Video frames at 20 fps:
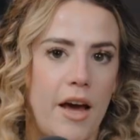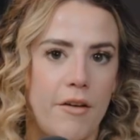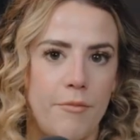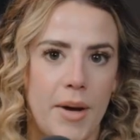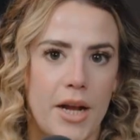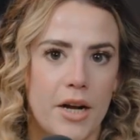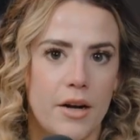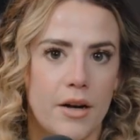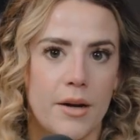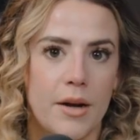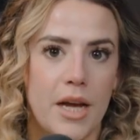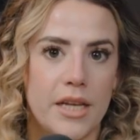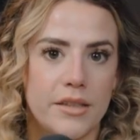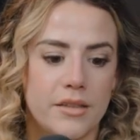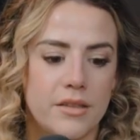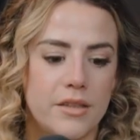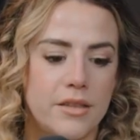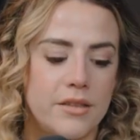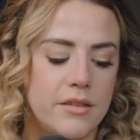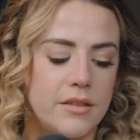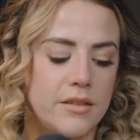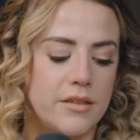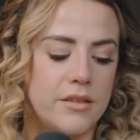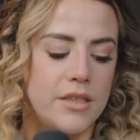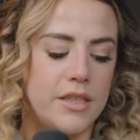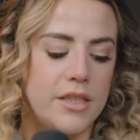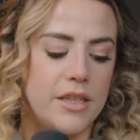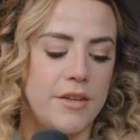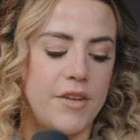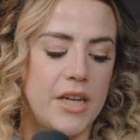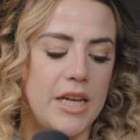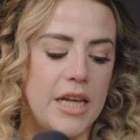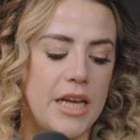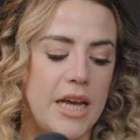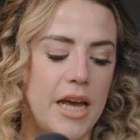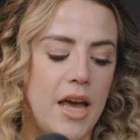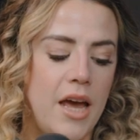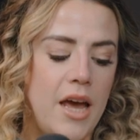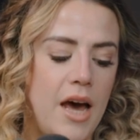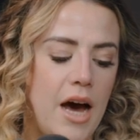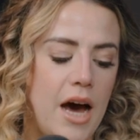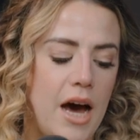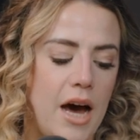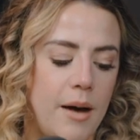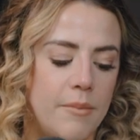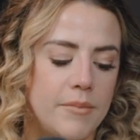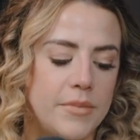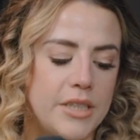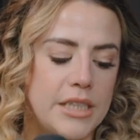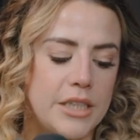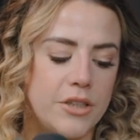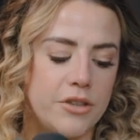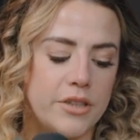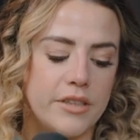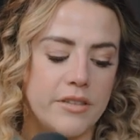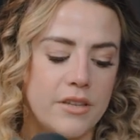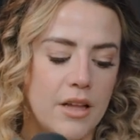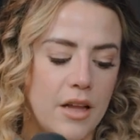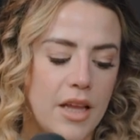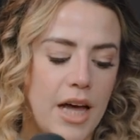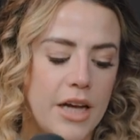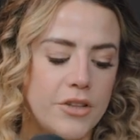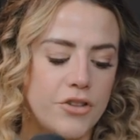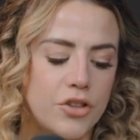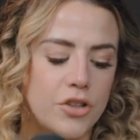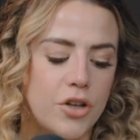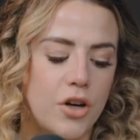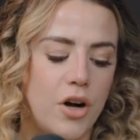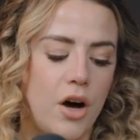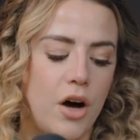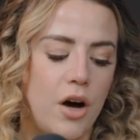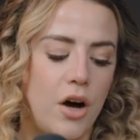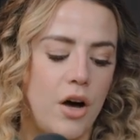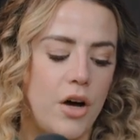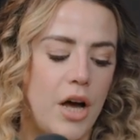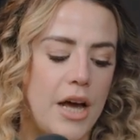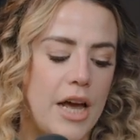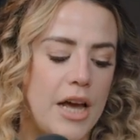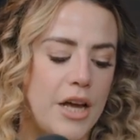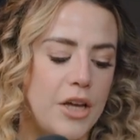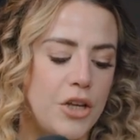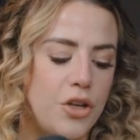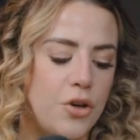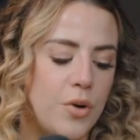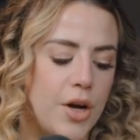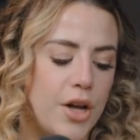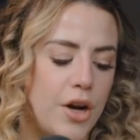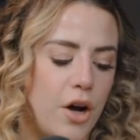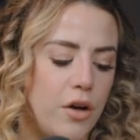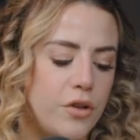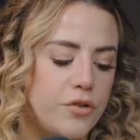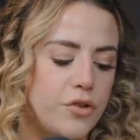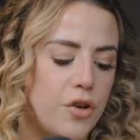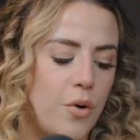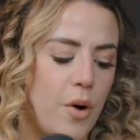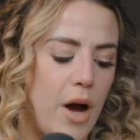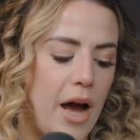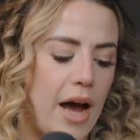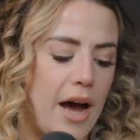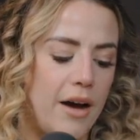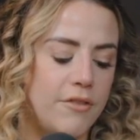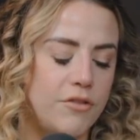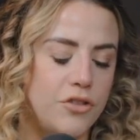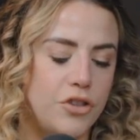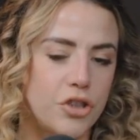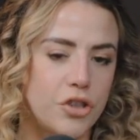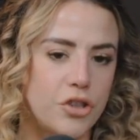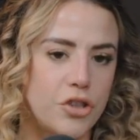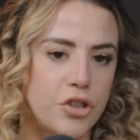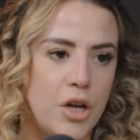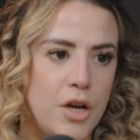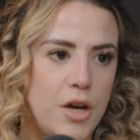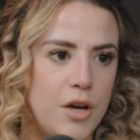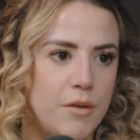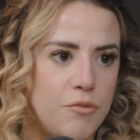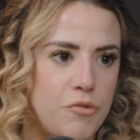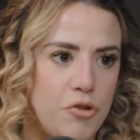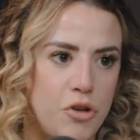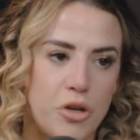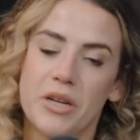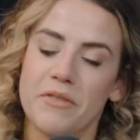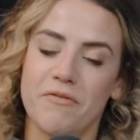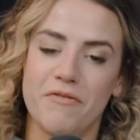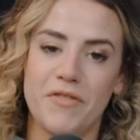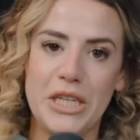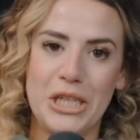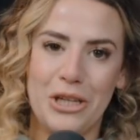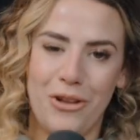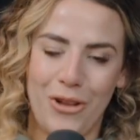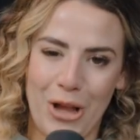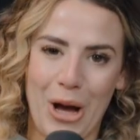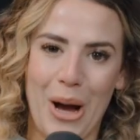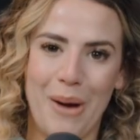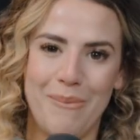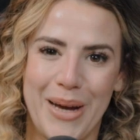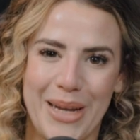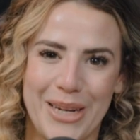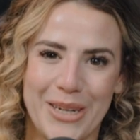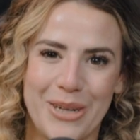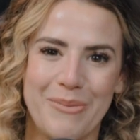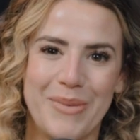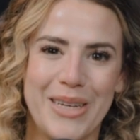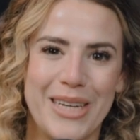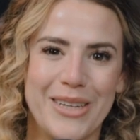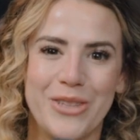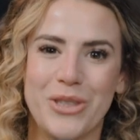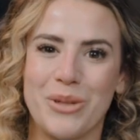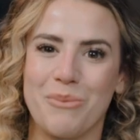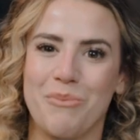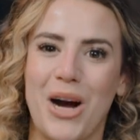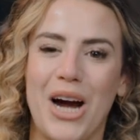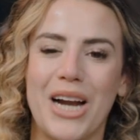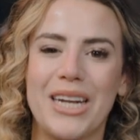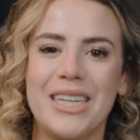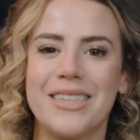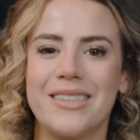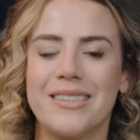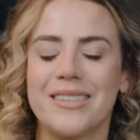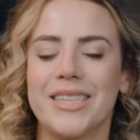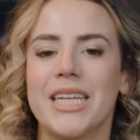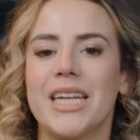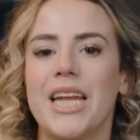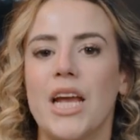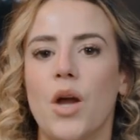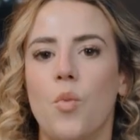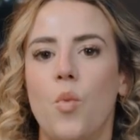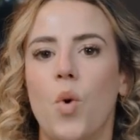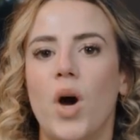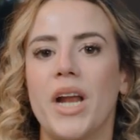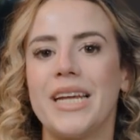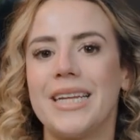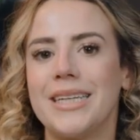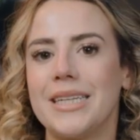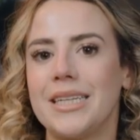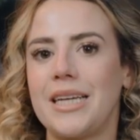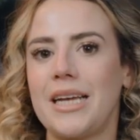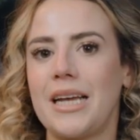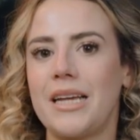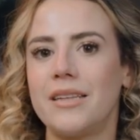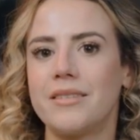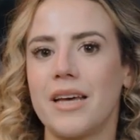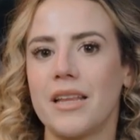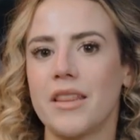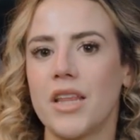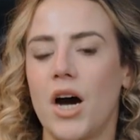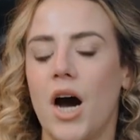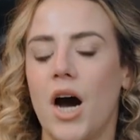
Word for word: have better insulin sensitivity, um, decreased cholesterol. Uh, you can also have just You can feel a lot better because your body is getting what it needs at the